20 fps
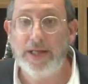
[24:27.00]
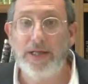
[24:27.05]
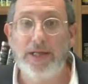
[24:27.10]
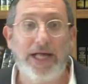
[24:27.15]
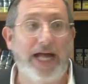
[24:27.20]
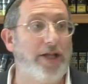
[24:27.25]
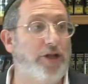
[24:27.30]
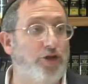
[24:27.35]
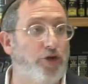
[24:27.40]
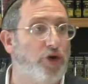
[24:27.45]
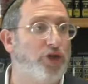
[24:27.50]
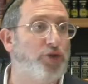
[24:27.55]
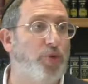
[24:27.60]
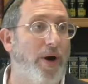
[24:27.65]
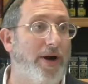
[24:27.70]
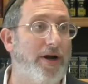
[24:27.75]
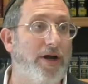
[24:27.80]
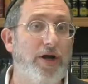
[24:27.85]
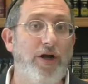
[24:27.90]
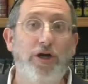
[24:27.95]
That's George
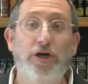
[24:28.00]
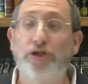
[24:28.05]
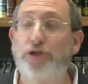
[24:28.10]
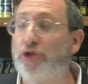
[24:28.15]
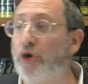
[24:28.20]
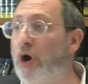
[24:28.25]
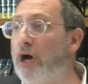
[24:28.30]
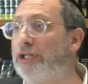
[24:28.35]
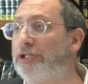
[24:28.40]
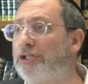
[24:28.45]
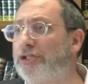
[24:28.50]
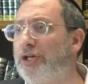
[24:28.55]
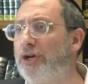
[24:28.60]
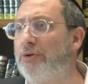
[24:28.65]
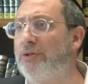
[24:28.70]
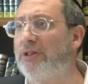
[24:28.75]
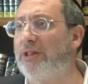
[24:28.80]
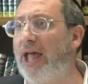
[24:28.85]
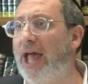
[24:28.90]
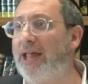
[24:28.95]
1. George
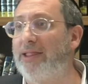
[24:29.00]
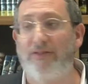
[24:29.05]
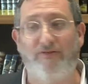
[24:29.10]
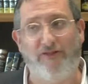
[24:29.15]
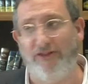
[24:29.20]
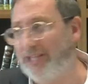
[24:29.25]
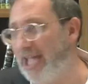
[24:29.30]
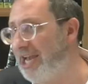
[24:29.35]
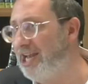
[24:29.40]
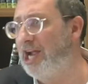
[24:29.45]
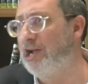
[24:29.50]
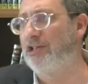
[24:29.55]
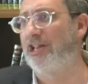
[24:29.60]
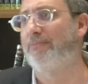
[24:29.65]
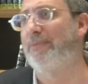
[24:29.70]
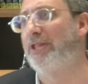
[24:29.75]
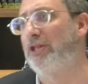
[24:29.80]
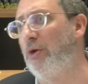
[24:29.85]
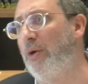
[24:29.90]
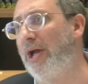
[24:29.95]
2 says, for 10 years he's
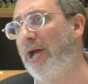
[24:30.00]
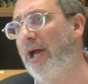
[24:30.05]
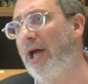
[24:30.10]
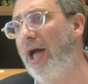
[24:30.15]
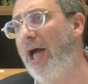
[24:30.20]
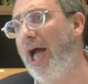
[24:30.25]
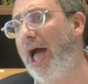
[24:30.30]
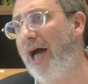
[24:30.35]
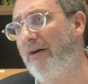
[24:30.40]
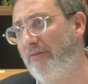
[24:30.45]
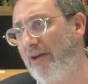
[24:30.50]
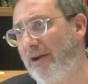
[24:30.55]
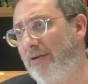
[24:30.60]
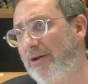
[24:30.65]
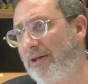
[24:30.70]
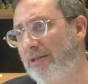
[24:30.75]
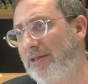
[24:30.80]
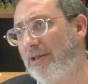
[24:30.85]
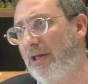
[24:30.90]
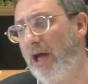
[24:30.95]
been doing
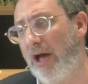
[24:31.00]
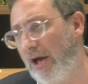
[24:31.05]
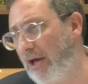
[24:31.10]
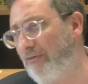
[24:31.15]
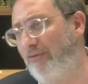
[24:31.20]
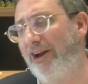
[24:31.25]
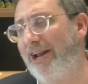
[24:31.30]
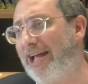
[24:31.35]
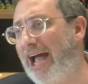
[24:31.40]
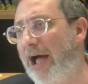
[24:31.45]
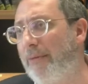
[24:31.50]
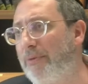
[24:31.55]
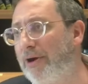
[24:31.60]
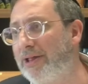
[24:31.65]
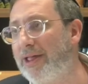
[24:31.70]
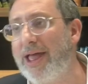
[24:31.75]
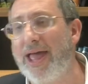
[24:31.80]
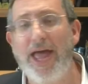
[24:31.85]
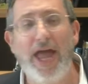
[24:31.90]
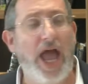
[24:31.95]
Averis, reading comic
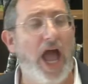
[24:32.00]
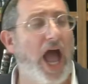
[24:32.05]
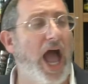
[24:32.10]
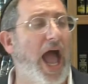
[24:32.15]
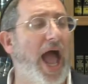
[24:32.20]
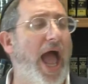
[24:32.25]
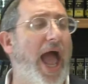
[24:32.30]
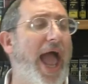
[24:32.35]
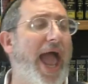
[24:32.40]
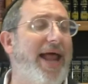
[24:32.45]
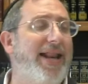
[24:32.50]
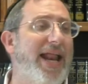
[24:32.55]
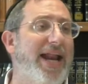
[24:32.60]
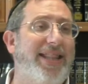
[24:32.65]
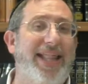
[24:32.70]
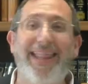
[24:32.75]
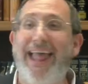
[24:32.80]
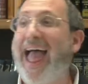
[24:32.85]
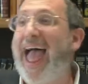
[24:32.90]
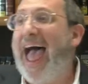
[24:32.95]
book, and then he
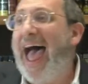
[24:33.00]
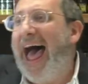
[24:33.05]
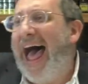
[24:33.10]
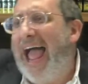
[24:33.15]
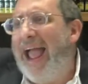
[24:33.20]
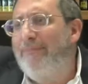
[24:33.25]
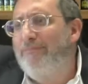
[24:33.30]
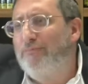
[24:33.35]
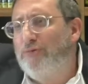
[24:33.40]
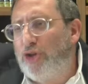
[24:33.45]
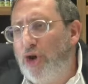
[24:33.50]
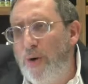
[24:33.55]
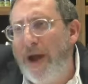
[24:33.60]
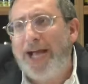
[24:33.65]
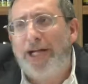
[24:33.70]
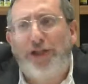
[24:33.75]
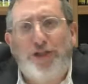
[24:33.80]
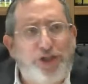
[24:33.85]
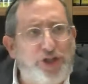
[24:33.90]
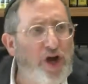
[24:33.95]
says, I'm
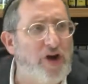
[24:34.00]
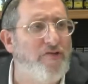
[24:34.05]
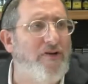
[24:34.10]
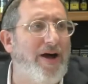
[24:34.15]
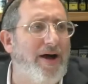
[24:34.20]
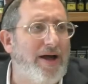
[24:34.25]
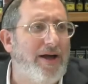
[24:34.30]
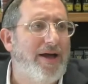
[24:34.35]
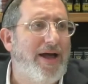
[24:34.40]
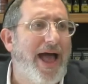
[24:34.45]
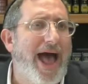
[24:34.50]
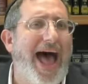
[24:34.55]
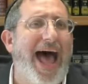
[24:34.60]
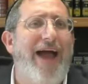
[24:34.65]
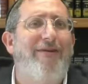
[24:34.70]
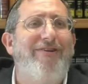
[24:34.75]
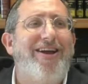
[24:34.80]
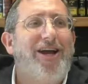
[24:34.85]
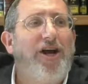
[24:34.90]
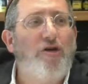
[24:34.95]
doing tshuva.
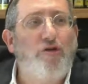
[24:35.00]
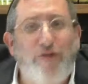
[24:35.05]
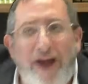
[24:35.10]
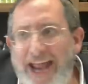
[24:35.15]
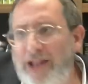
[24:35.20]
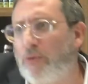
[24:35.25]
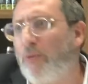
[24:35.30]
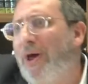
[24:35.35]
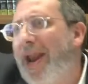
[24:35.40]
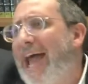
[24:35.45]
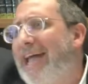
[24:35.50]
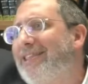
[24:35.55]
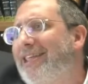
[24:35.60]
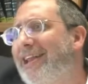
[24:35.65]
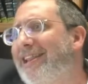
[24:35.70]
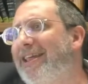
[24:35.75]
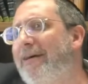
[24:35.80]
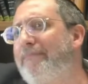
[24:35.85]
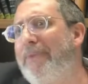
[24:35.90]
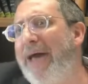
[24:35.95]
I regret what I
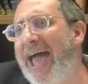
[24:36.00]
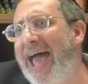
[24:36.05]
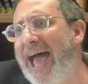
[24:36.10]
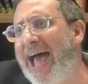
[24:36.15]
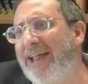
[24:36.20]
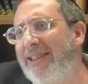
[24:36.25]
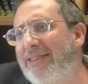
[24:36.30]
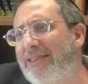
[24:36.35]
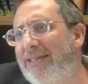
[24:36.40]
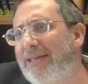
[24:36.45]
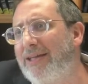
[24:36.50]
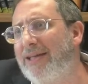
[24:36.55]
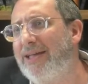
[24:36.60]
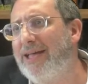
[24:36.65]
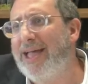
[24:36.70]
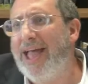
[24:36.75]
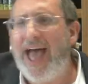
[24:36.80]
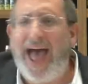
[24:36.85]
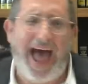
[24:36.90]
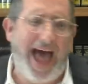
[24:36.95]
did in the past.
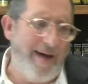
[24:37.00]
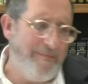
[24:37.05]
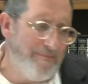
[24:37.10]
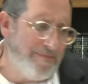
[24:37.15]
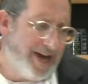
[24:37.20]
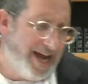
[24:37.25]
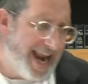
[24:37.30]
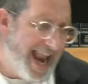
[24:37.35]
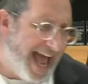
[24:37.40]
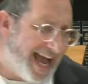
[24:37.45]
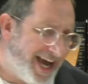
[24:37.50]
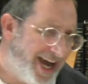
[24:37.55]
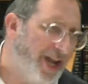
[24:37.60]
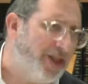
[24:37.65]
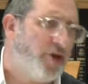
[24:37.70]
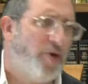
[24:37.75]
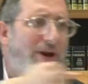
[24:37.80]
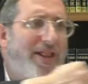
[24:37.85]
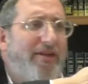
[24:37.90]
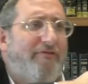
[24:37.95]
I'm not going to
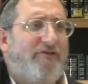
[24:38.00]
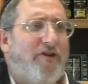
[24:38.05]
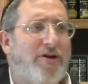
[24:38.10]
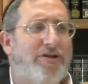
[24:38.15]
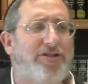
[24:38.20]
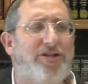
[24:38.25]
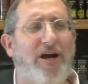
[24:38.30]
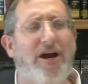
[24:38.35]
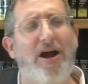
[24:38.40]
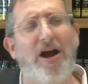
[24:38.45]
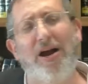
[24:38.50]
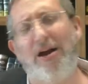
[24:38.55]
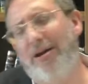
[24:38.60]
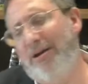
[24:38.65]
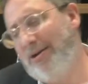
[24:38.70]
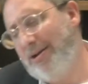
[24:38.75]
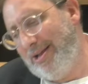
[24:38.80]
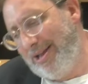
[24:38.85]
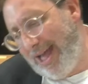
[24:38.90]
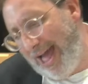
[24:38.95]
do it in the
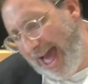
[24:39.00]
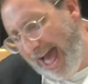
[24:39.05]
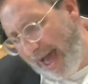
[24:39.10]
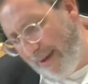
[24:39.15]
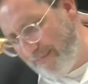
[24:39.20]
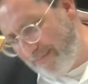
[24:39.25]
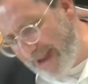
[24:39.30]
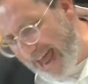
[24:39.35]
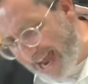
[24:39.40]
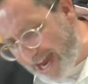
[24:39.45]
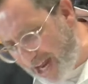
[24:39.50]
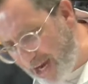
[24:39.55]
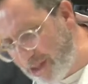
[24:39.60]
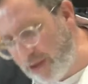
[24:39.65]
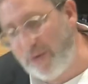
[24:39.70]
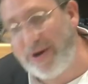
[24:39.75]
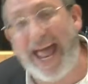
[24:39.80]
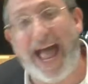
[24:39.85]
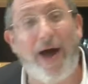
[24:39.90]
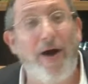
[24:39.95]
future. I'm not going to
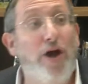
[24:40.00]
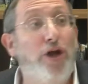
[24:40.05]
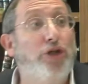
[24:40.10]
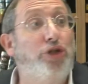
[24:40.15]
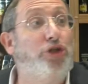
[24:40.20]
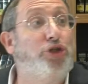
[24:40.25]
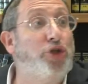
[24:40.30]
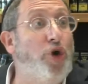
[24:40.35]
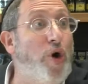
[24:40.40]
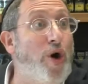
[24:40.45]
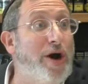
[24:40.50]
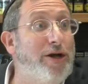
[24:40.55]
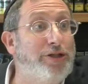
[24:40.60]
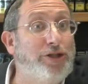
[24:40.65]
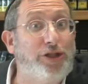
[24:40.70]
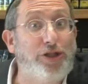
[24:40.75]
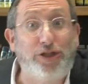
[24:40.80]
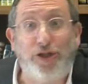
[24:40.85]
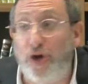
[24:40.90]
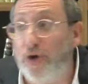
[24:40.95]
do it now. George
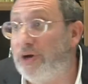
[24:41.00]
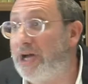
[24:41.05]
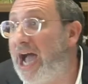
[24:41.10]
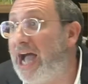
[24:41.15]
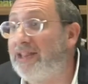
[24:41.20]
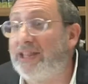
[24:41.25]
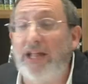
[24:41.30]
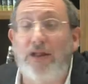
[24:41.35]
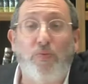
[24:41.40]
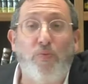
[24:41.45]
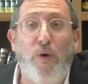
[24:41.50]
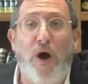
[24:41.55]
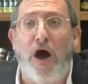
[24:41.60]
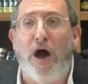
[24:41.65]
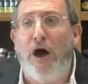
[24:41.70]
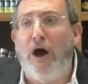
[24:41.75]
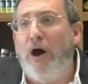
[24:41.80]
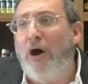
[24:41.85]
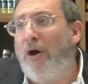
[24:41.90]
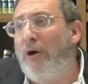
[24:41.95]
2, God says,
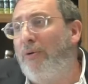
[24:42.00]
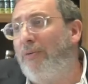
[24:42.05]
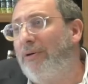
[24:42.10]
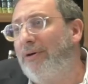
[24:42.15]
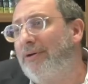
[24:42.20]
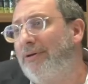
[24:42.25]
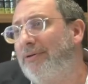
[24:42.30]
whoa,